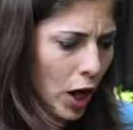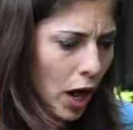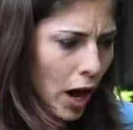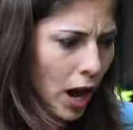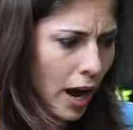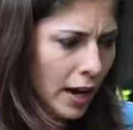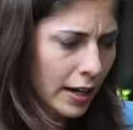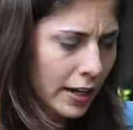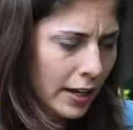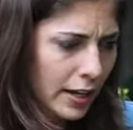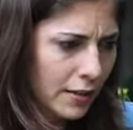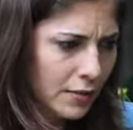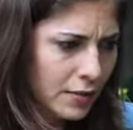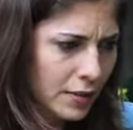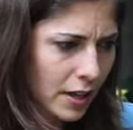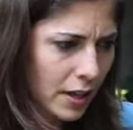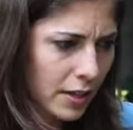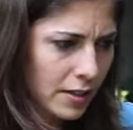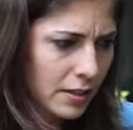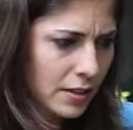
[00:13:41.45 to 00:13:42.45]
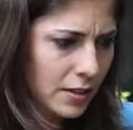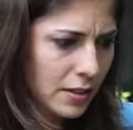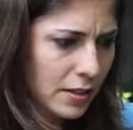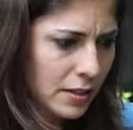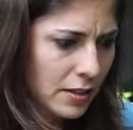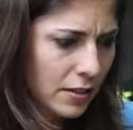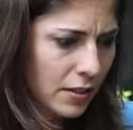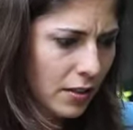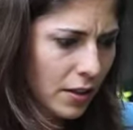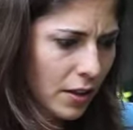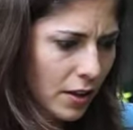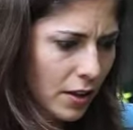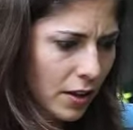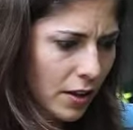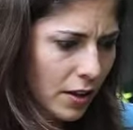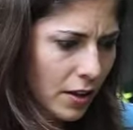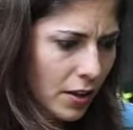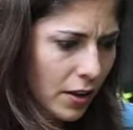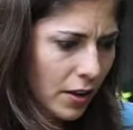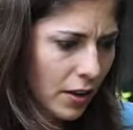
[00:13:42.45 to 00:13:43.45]
God gives us
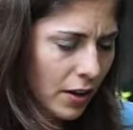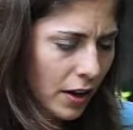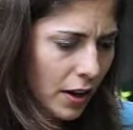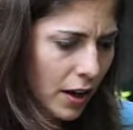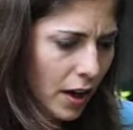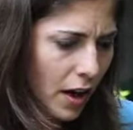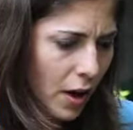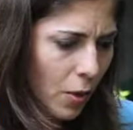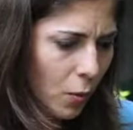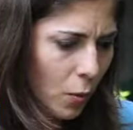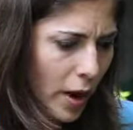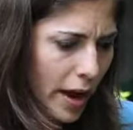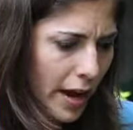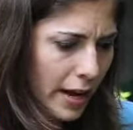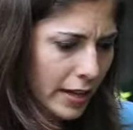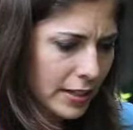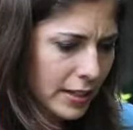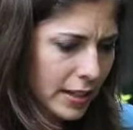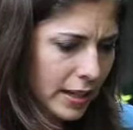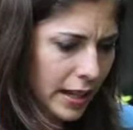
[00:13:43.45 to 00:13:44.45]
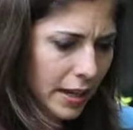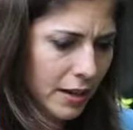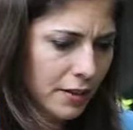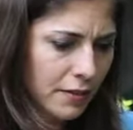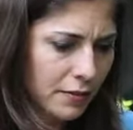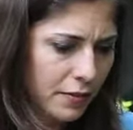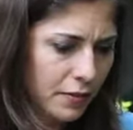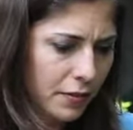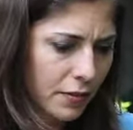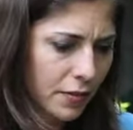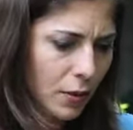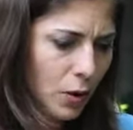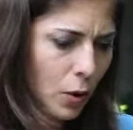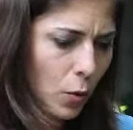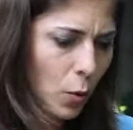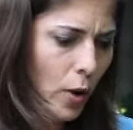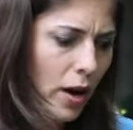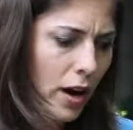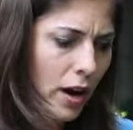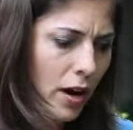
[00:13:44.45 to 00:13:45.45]
a way to give,
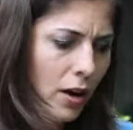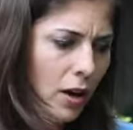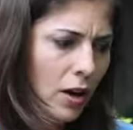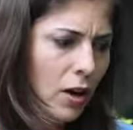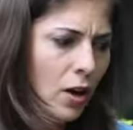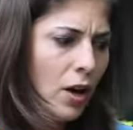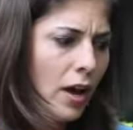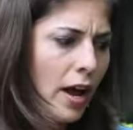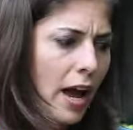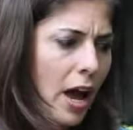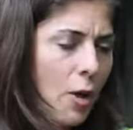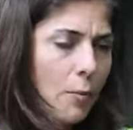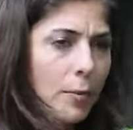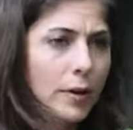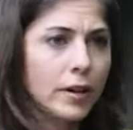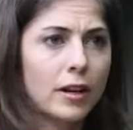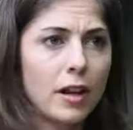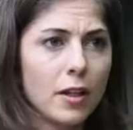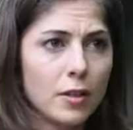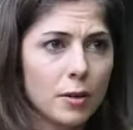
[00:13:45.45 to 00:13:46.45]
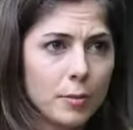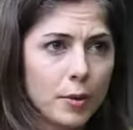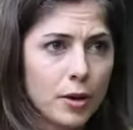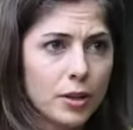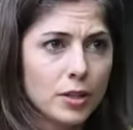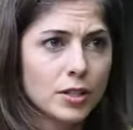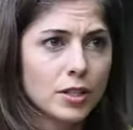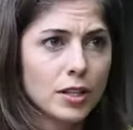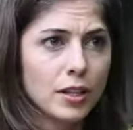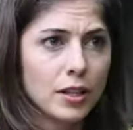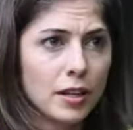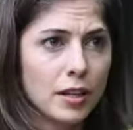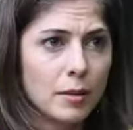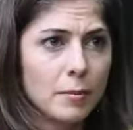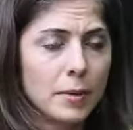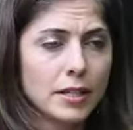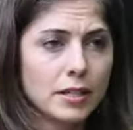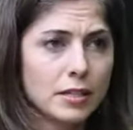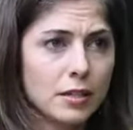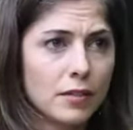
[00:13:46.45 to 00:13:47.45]
where helping another person in the
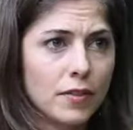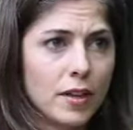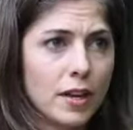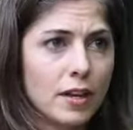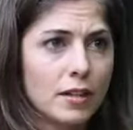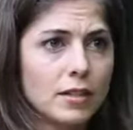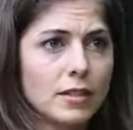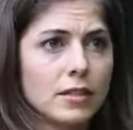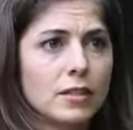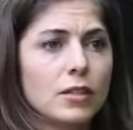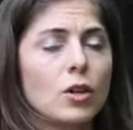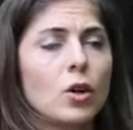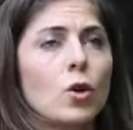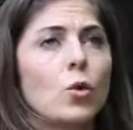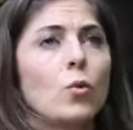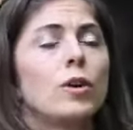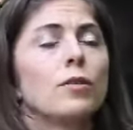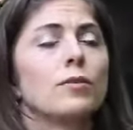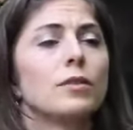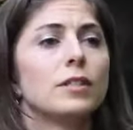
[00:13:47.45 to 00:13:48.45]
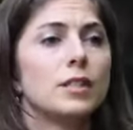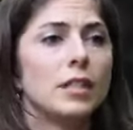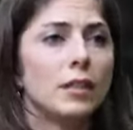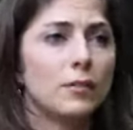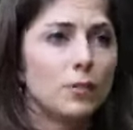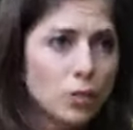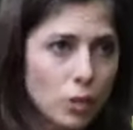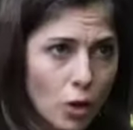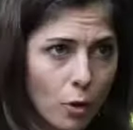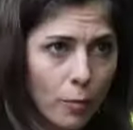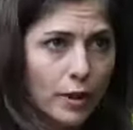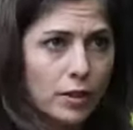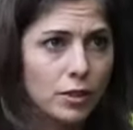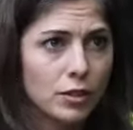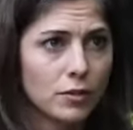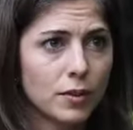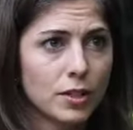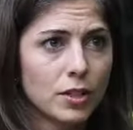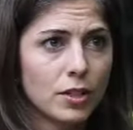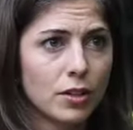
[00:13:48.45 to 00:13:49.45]
midst of this, we receive so much
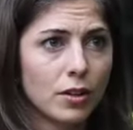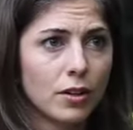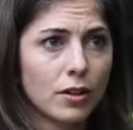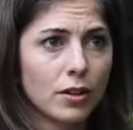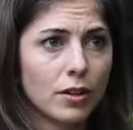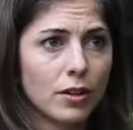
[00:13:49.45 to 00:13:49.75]
in return.